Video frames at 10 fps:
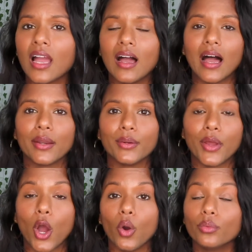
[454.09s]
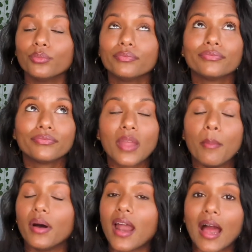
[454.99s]
I don't know,
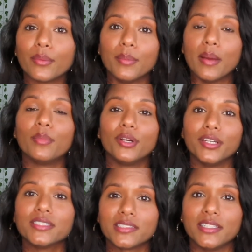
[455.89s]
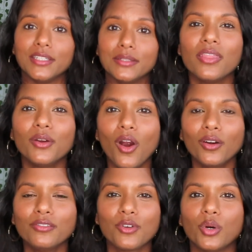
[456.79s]
but I remember it as steen. There
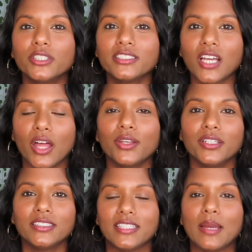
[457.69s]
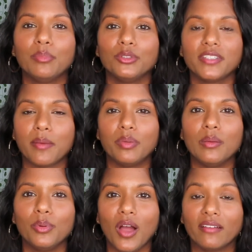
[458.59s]
are, of course, other examples that
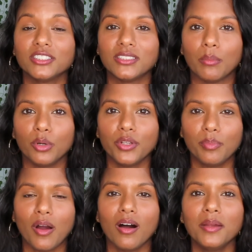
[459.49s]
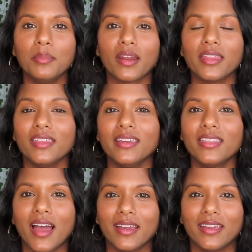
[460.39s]
people have stumbled upon, but I think
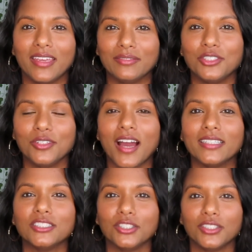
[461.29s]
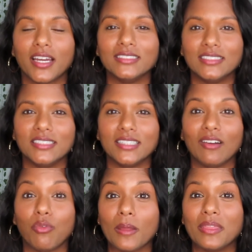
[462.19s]
that gives you guys a good idea
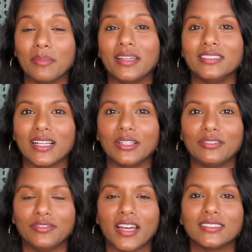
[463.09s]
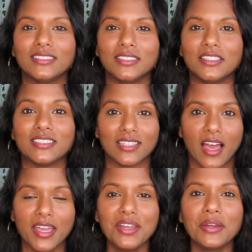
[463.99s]
of what the Mandela Effect is
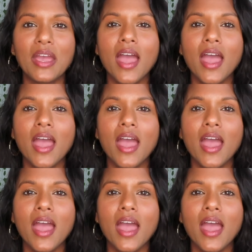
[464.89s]
like.